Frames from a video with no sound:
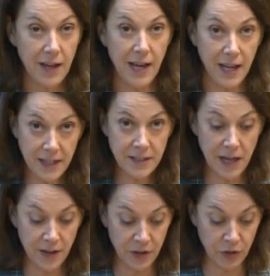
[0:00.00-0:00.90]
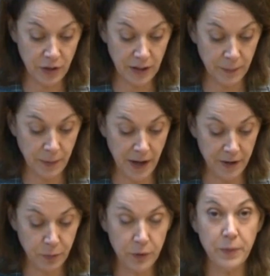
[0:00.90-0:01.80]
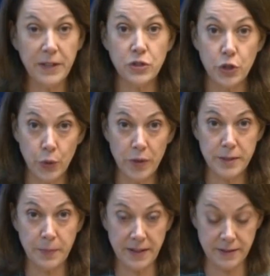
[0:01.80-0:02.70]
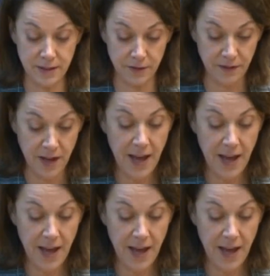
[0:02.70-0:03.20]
Heading down the nuclear path would be too expensive